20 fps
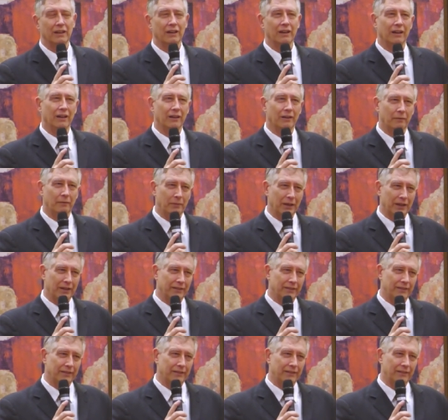uh,
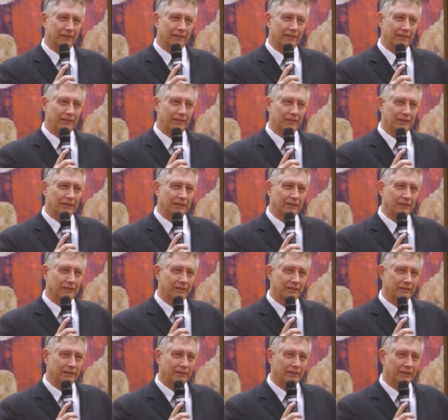because you know,
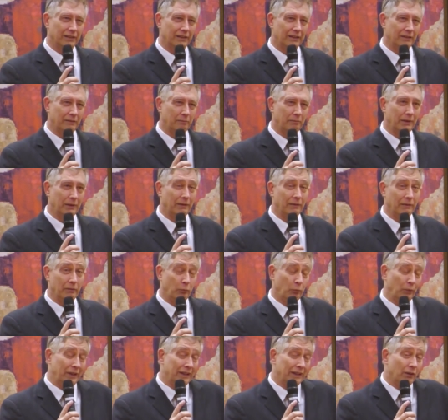the,
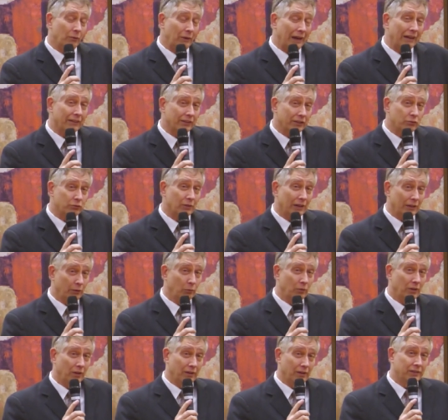we know how the drug
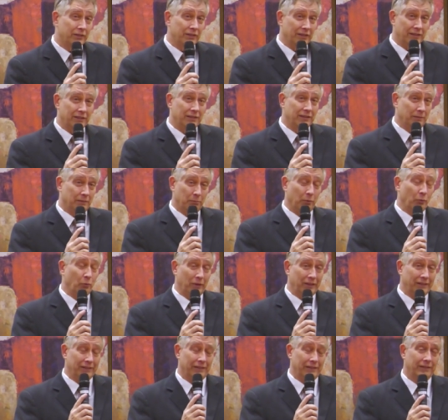works is it
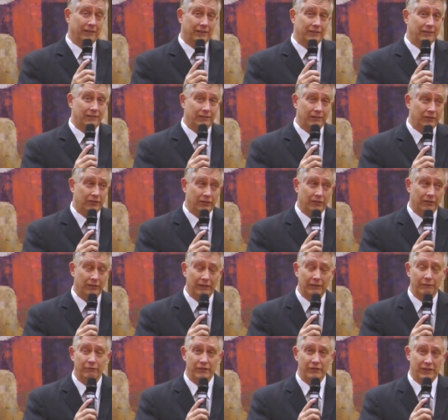poisons
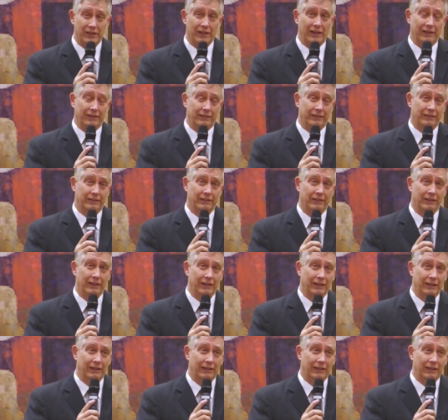certain lymphocytes,
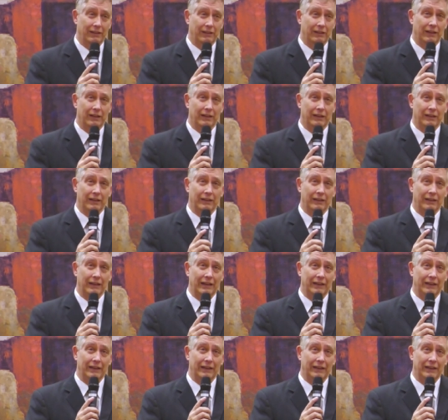and, it, and,